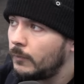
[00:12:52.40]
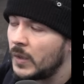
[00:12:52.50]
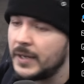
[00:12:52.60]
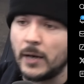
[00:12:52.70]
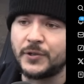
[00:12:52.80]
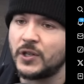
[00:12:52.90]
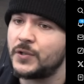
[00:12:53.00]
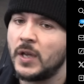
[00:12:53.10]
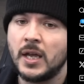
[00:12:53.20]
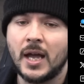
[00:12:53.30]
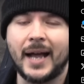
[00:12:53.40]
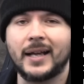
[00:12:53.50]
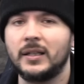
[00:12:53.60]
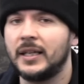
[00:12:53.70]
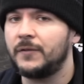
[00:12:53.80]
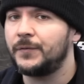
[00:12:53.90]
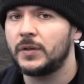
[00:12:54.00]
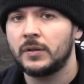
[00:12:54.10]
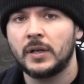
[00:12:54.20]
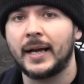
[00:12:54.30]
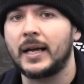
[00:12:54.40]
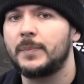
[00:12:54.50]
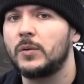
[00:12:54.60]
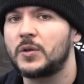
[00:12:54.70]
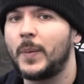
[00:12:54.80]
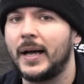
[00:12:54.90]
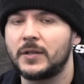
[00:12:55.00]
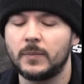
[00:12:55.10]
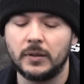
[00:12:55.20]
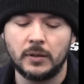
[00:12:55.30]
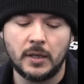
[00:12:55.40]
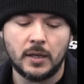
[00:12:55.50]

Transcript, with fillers: Now it's just, I got to lift, I got to be responsible.